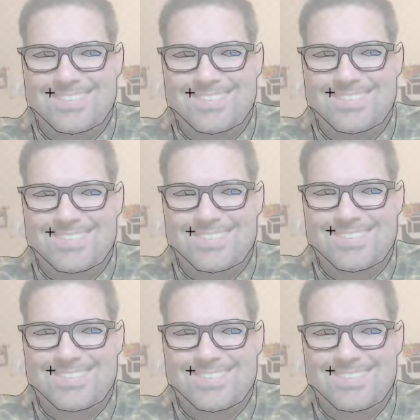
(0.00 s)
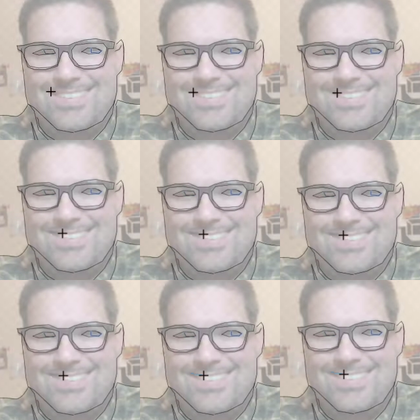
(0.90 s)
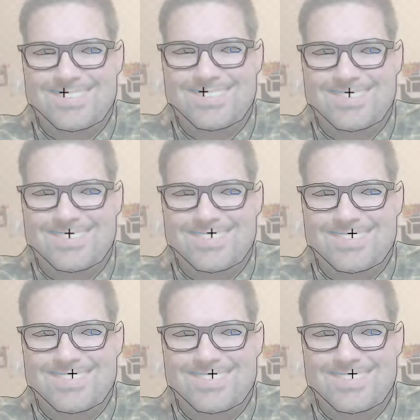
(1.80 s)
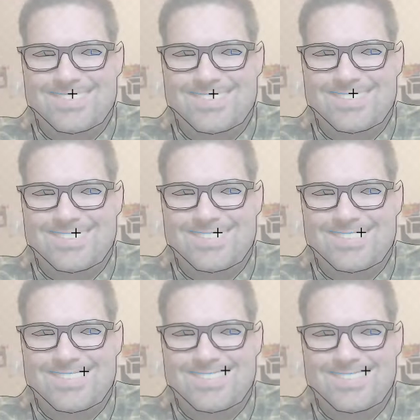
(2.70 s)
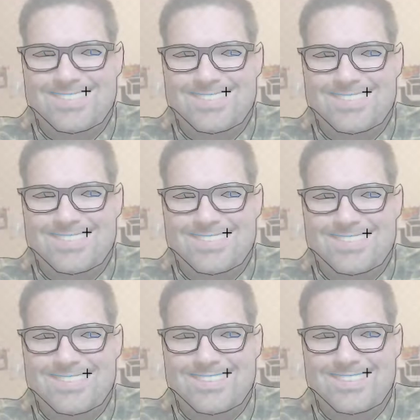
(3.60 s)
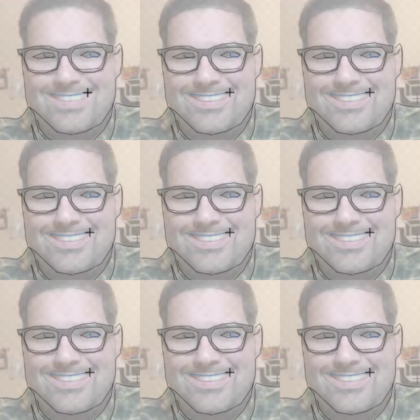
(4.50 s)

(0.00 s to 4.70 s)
Nothing is said.